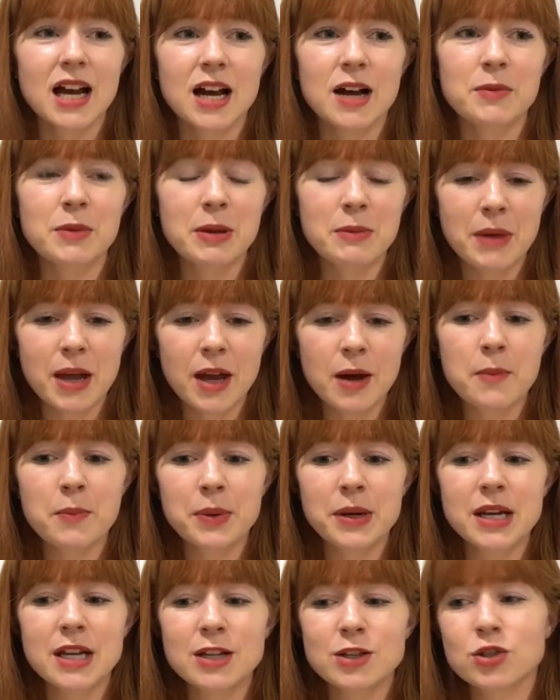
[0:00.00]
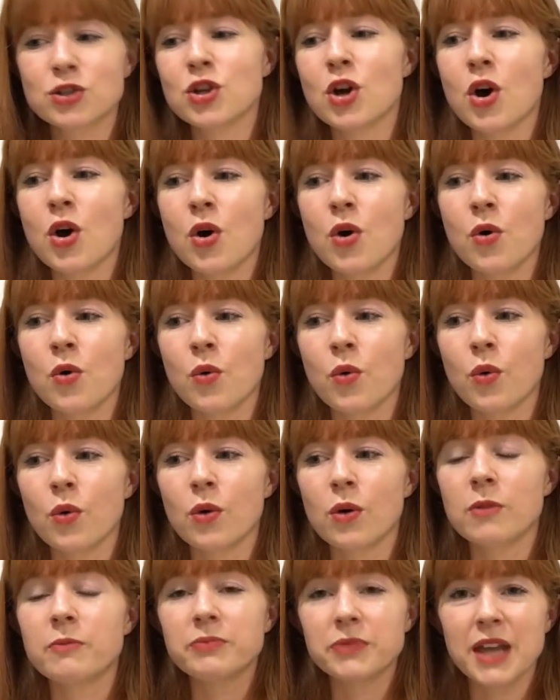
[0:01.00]
in my company. So
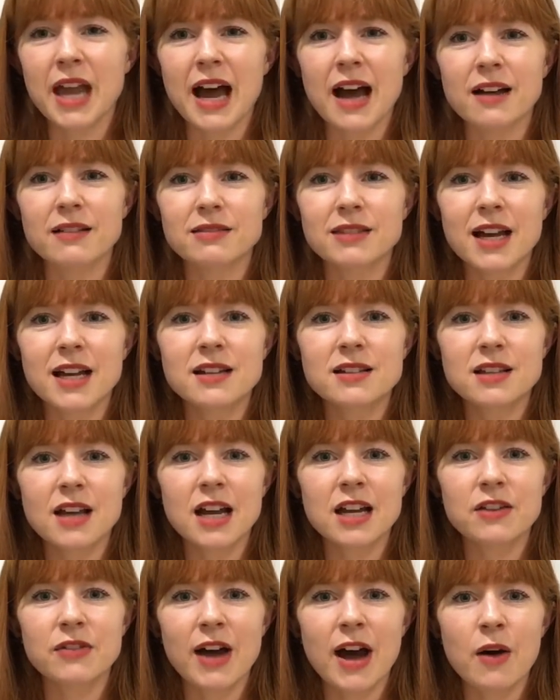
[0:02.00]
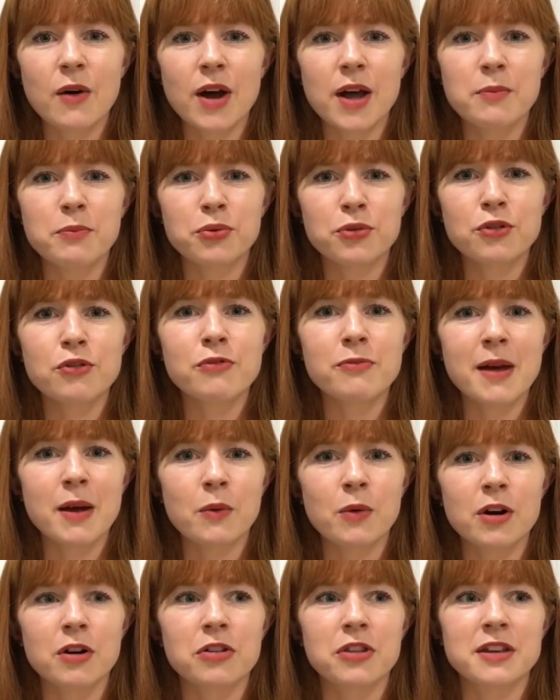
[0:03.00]
yeah, that is kind of how I prove my
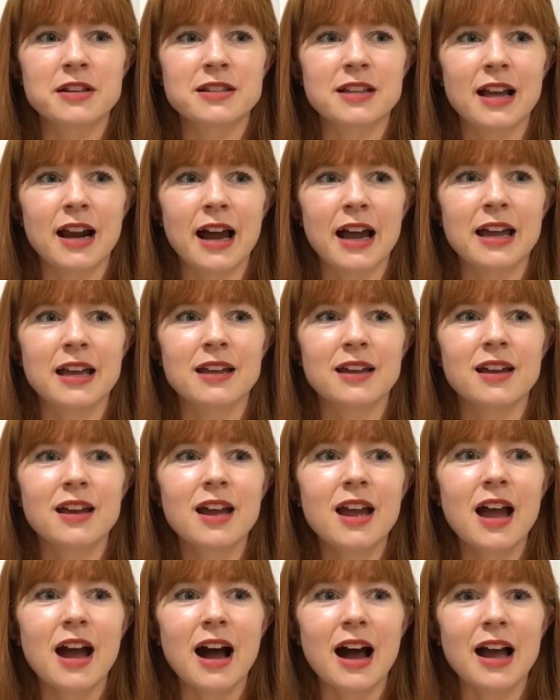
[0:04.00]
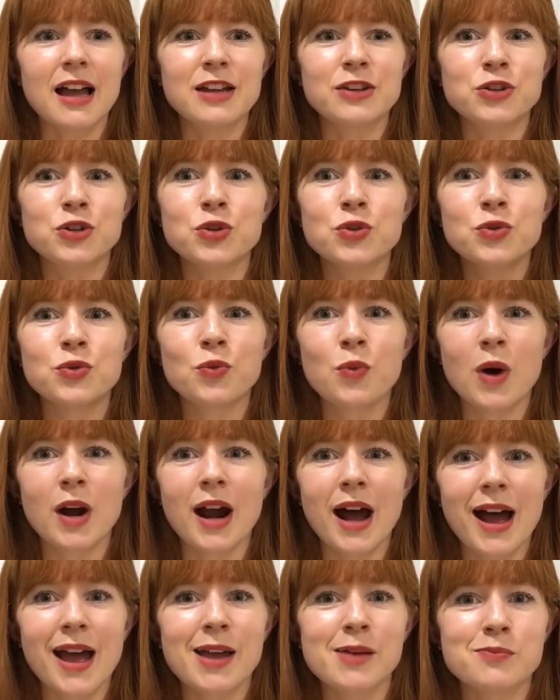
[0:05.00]
worth, is that I do what
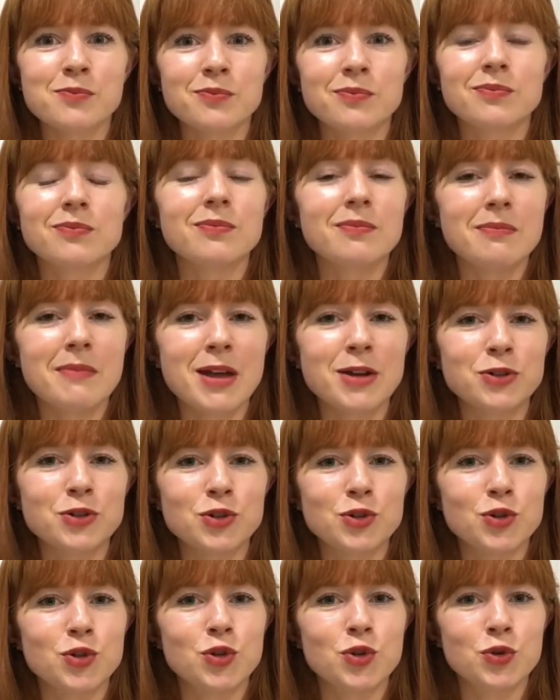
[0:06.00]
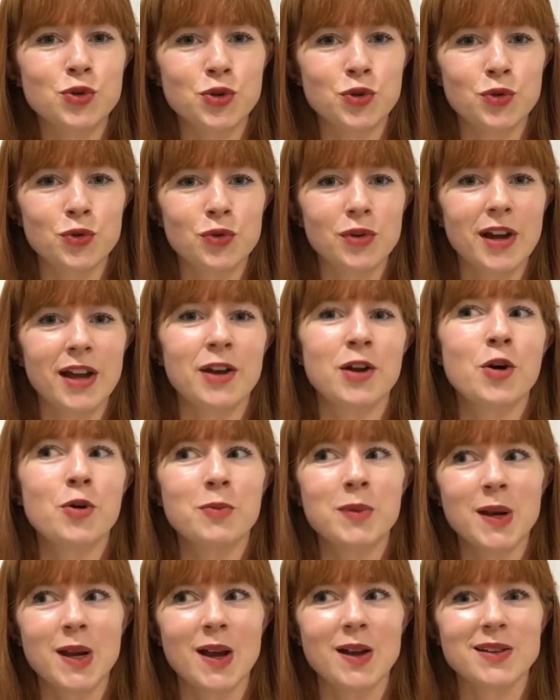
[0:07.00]
I am meant to do and
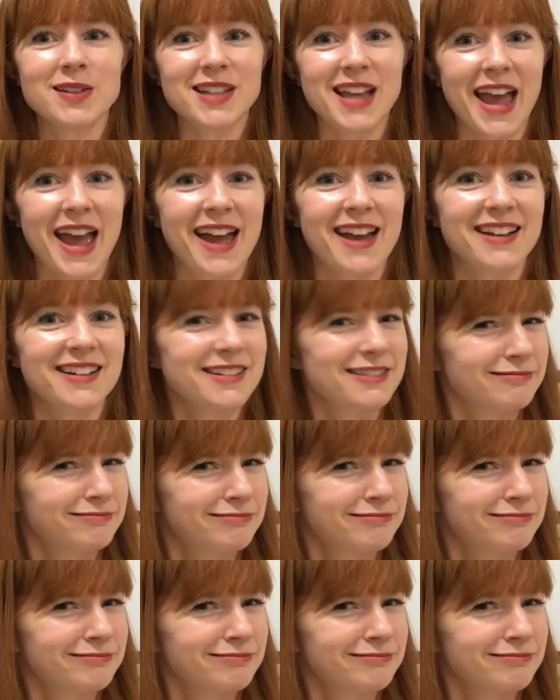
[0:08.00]
nobody else can.